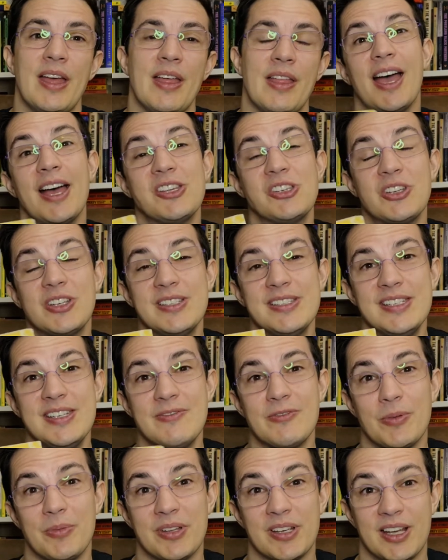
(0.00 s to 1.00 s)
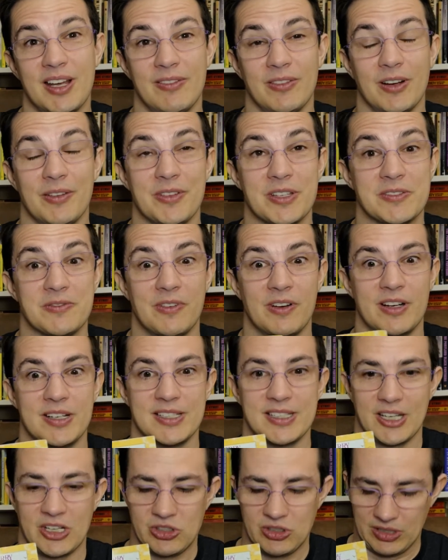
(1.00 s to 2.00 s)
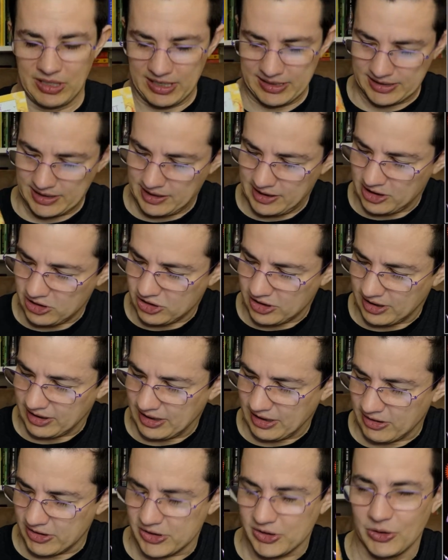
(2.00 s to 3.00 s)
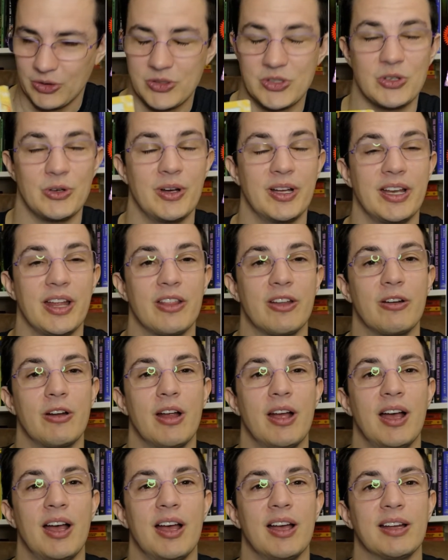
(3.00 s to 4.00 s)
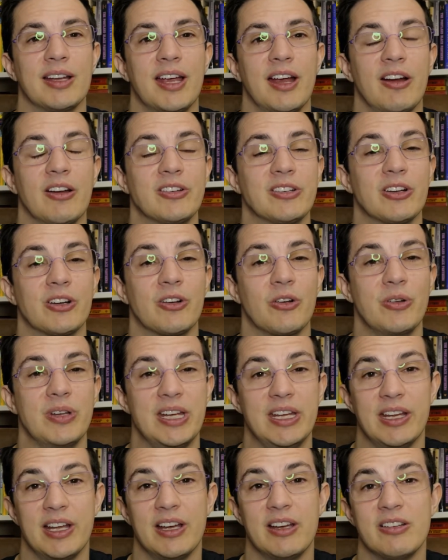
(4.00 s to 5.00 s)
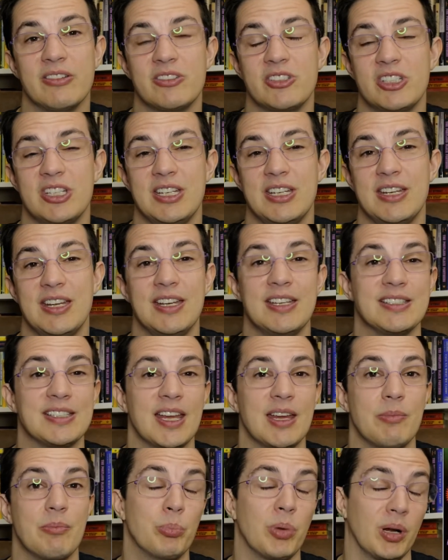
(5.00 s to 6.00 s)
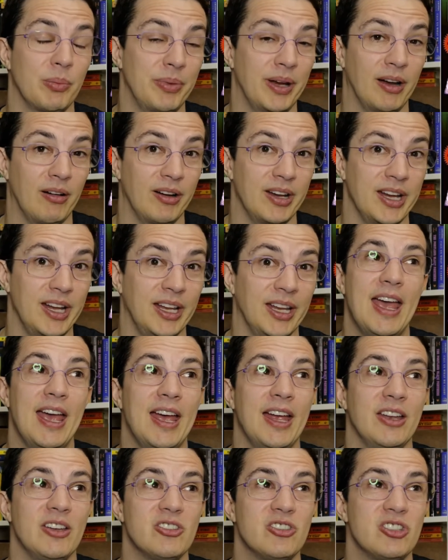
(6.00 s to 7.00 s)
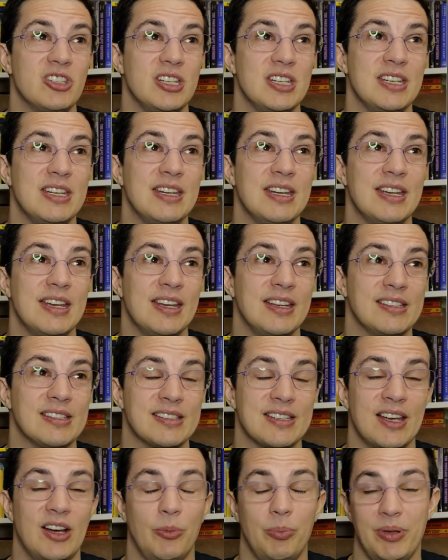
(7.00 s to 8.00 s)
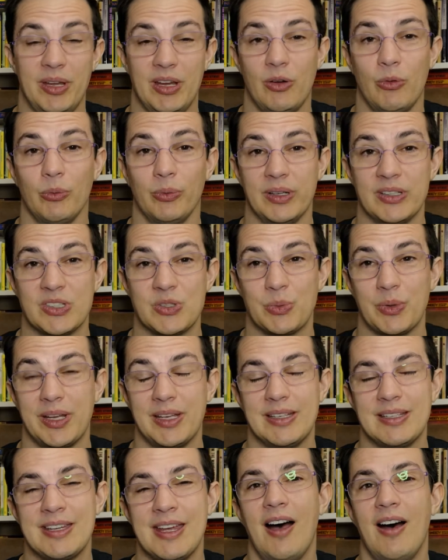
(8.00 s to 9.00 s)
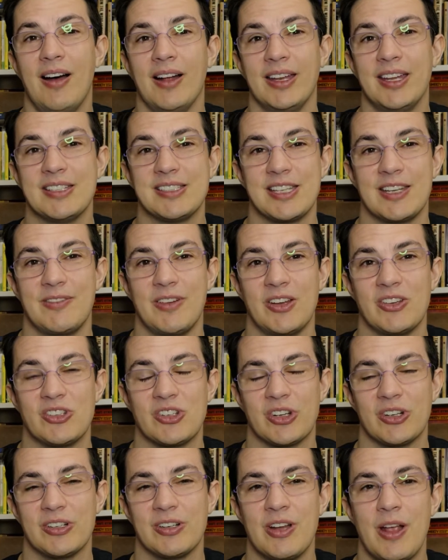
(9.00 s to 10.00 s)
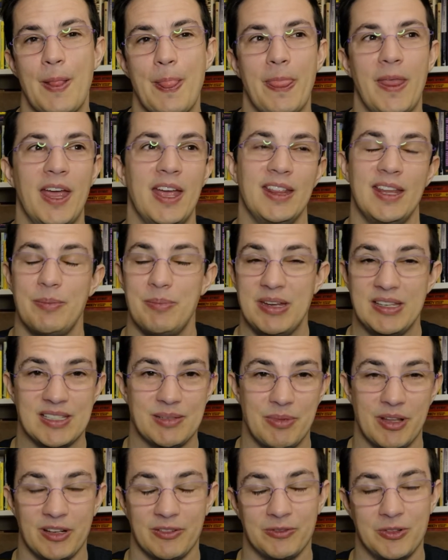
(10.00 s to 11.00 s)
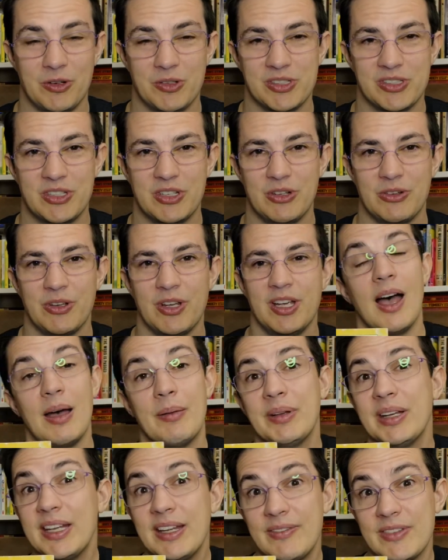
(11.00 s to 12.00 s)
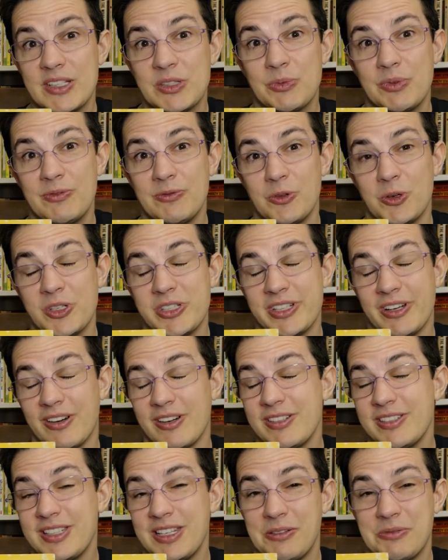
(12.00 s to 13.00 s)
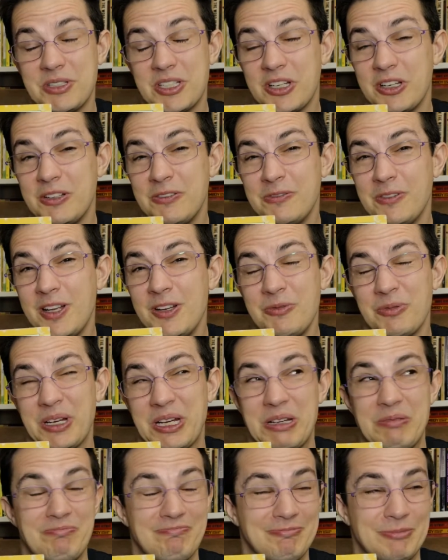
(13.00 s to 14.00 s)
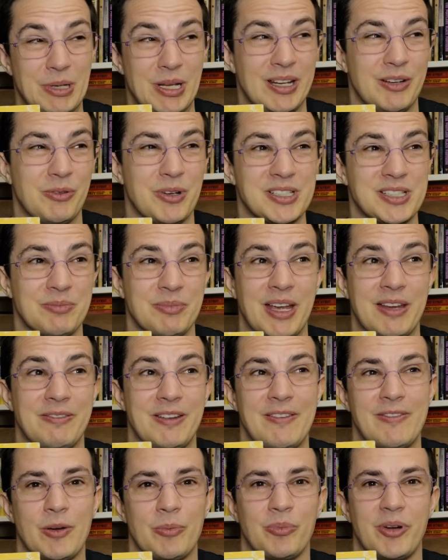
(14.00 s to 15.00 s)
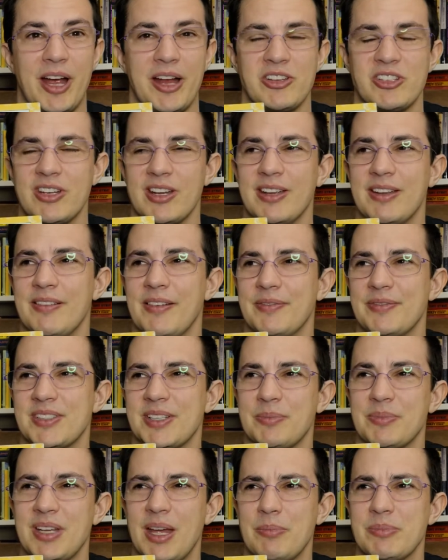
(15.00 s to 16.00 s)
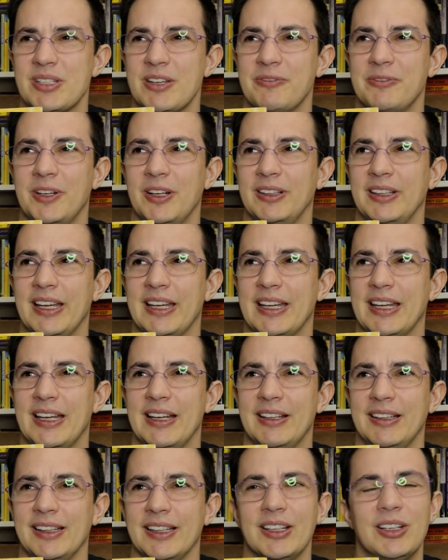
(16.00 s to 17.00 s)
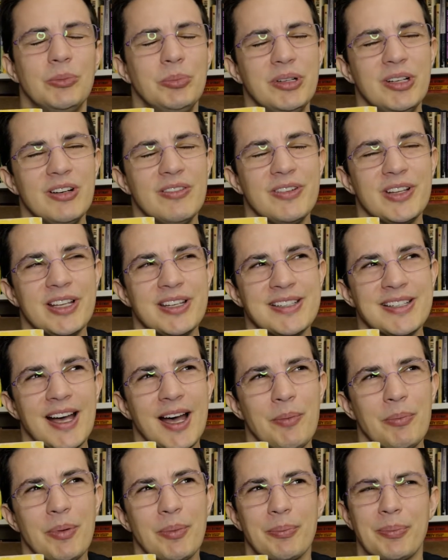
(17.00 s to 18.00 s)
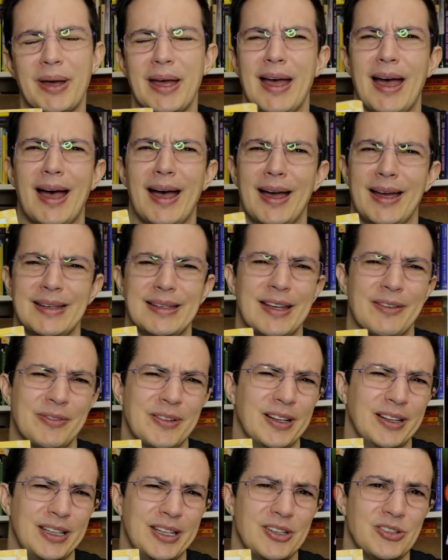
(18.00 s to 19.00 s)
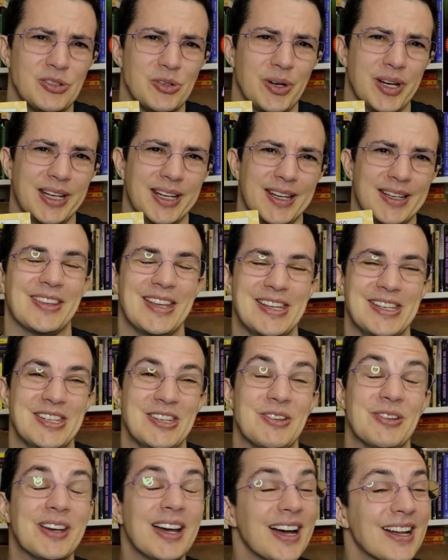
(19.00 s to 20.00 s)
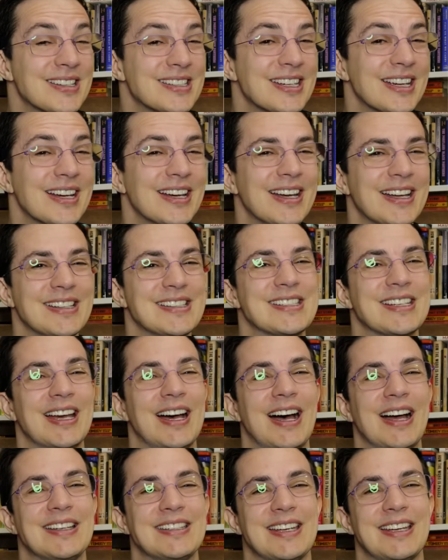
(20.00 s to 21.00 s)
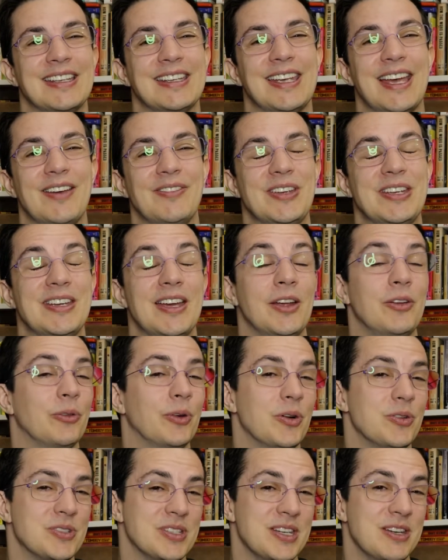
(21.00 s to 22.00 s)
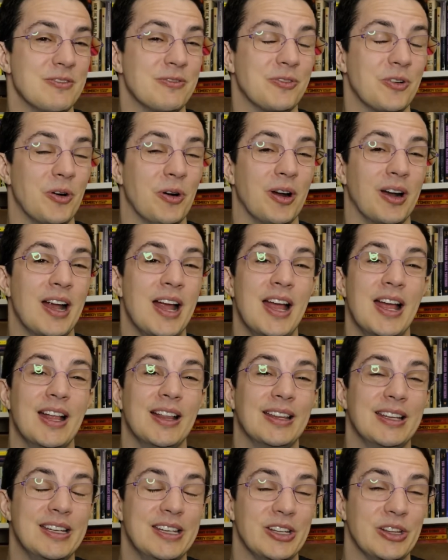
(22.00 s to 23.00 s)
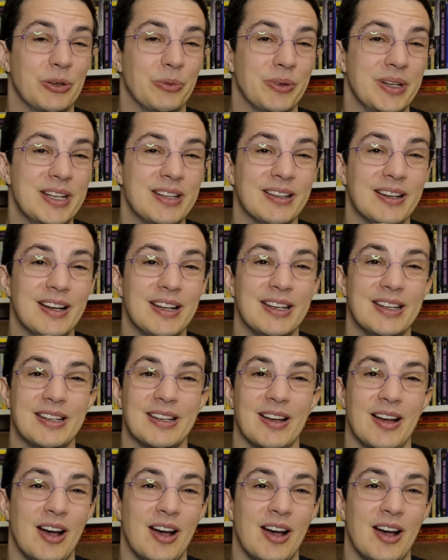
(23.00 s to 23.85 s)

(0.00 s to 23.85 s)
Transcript: As you can see from the cover of this very sexualized edition, there's also another uh, character, Conina. She is a barbarian and she is helping Rincewind on his adventure. And they meet some other folks too. I'm going to give this one four stars. It was a good fun read, but it wasn't my favorite Pratchett. Sometimes it felt like a little bit over the top, but I definitely enjoyed it. Thank you, Katya and Scott and Kevvie, and Rosie for leading the readathon.